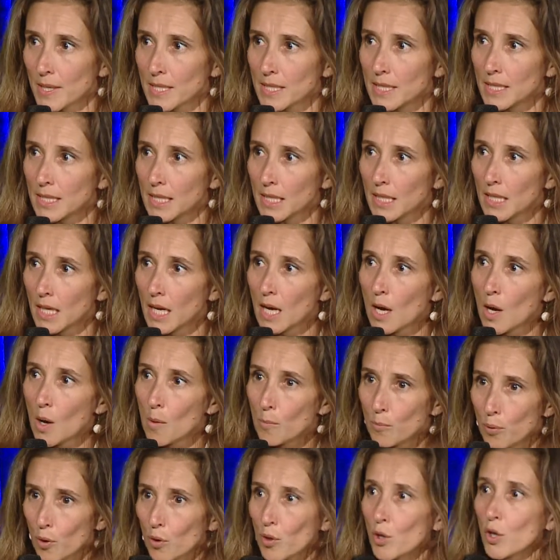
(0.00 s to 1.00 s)
well, I
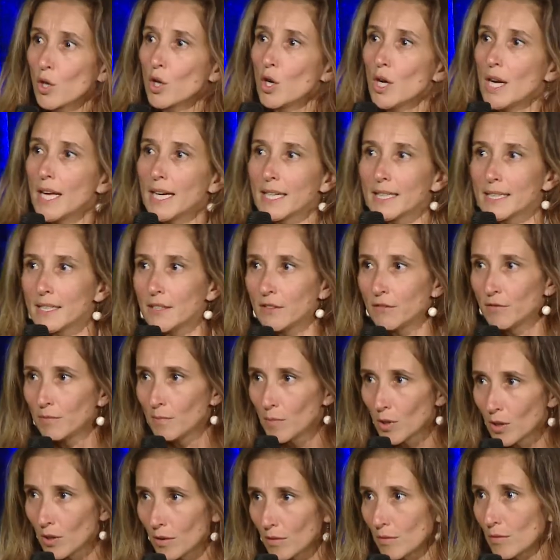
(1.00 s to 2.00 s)
will
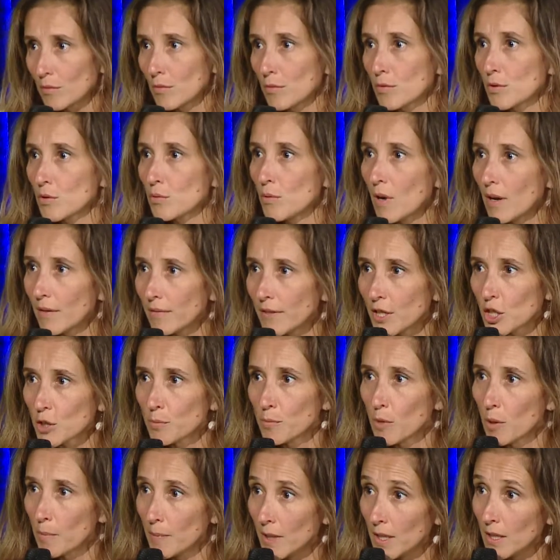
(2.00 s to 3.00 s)
reduce
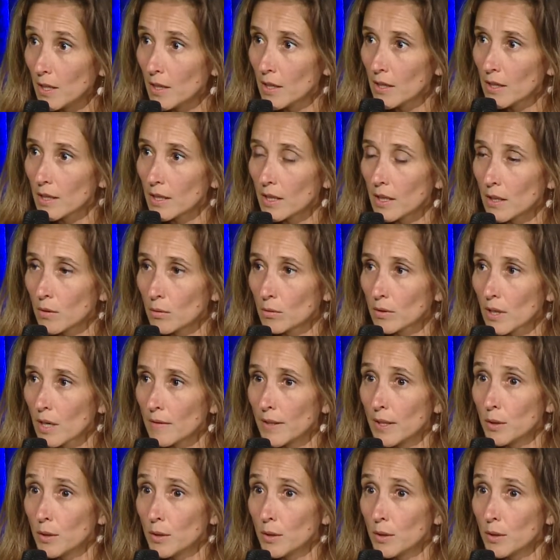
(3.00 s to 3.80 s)
my efficiency